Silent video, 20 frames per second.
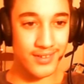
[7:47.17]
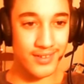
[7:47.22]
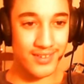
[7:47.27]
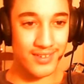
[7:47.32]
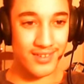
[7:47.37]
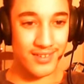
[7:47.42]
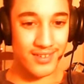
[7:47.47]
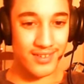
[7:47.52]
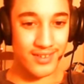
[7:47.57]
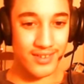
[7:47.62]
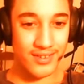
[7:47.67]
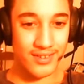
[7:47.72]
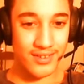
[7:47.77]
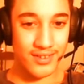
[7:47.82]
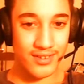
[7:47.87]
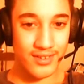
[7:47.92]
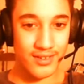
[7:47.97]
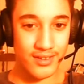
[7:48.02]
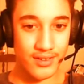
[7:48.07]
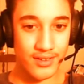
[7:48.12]

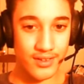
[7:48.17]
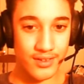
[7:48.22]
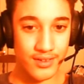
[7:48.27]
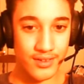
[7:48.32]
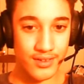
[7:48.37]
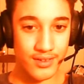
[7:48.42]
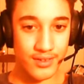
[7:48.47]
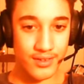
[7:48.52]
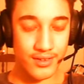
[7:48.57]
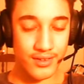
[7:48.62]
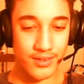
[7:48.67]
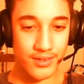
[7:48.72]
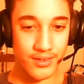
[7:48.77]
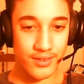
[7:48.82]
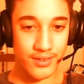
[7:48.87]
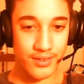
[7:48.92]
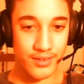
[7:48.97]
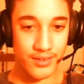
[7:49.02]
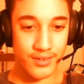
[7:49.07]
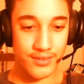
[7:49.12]

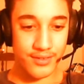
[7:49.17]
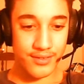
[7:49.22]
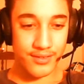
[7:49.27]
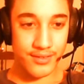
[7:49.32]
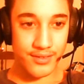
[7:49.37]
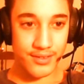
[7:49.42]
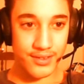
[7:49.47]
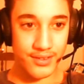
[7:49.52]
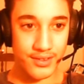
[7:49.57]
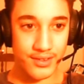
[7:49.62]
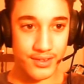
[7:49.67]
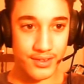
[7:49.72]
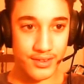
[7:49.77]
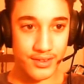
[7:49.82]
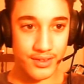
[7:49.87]
No one is speaking in this clip.